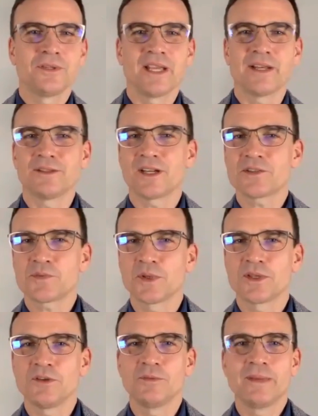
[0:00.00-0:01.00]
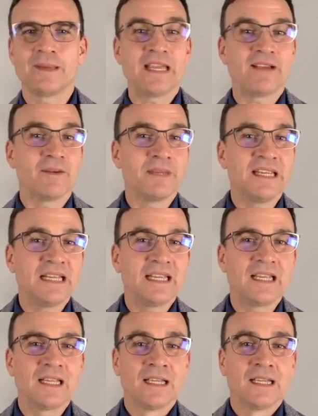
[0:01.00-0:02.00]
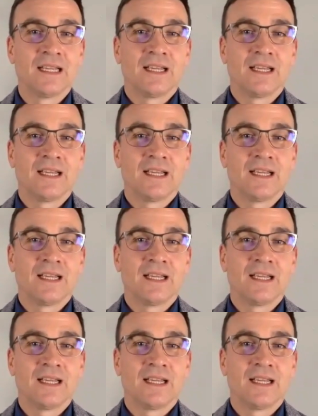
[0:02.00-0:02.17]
get in touch with you, maybe have a meeting,